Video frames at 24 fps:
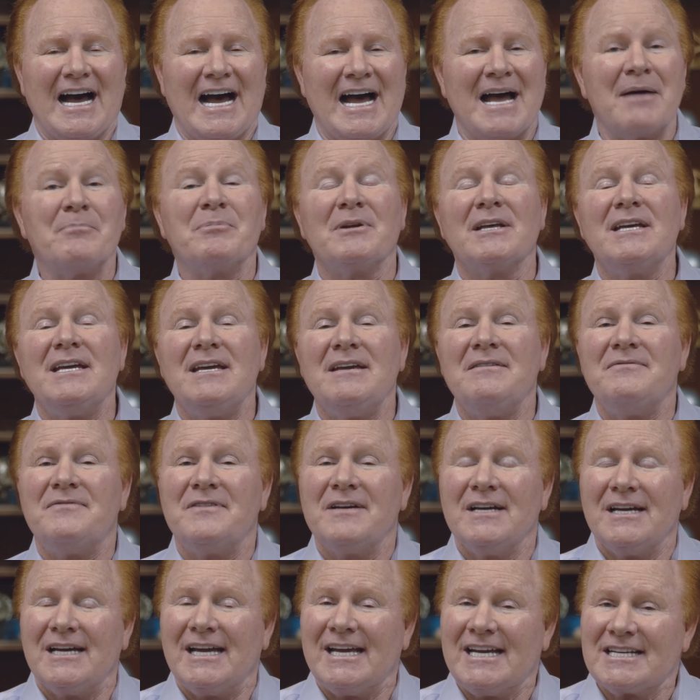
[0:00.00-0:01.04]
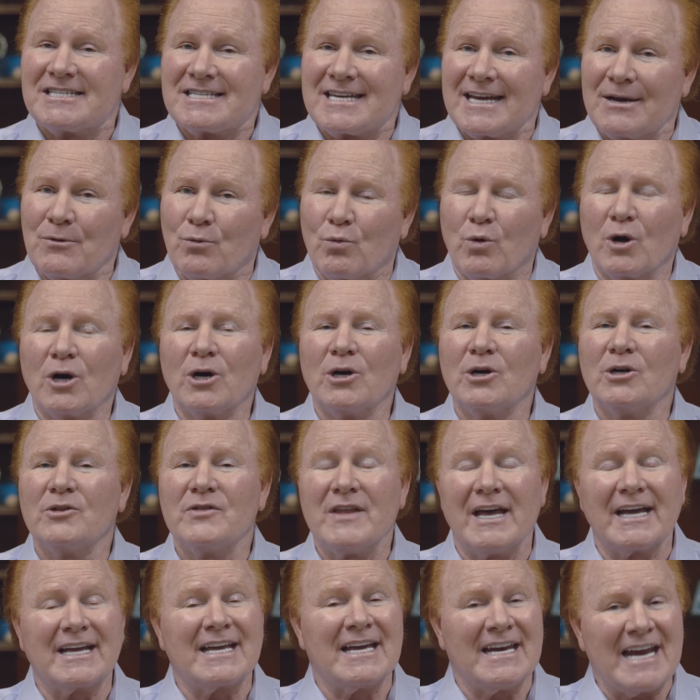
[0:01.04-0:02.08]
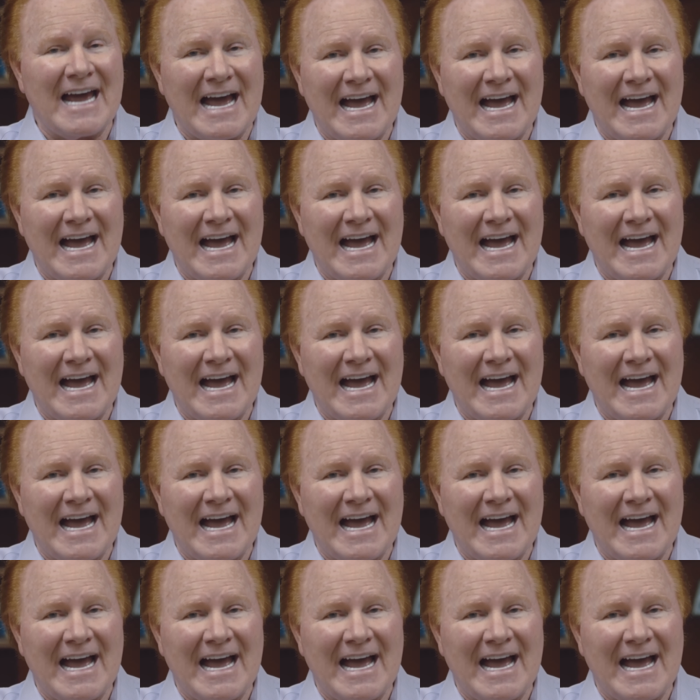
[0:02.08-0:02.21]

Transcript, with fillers: I believe it's a word that can